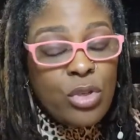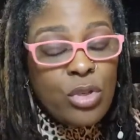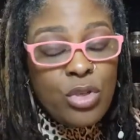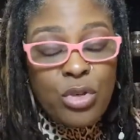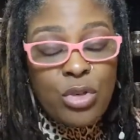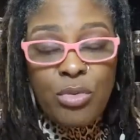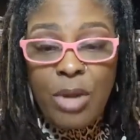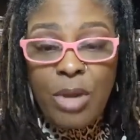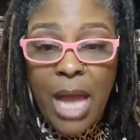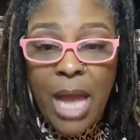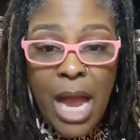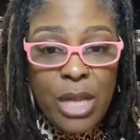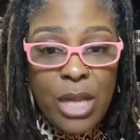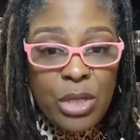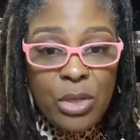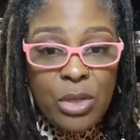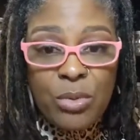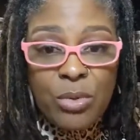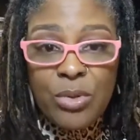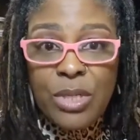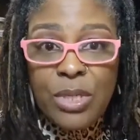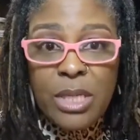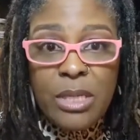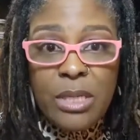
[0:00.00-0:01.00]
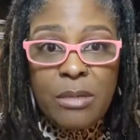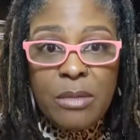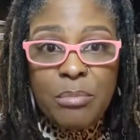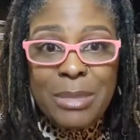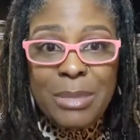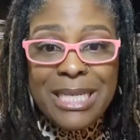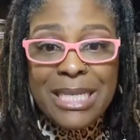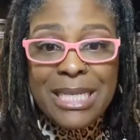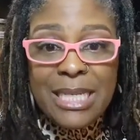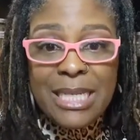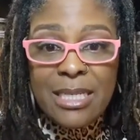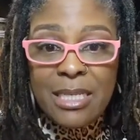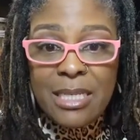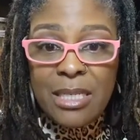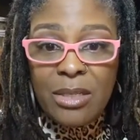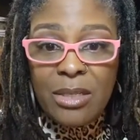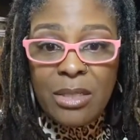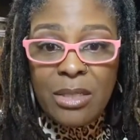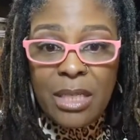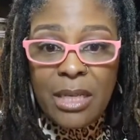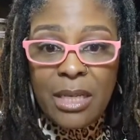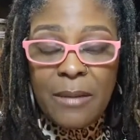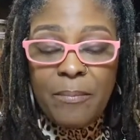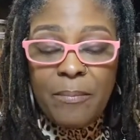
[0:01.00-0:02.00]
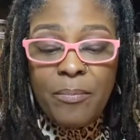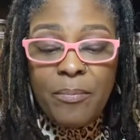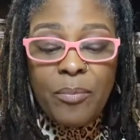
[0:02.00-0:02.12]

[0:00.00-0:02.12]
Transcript: do not use it medicinally.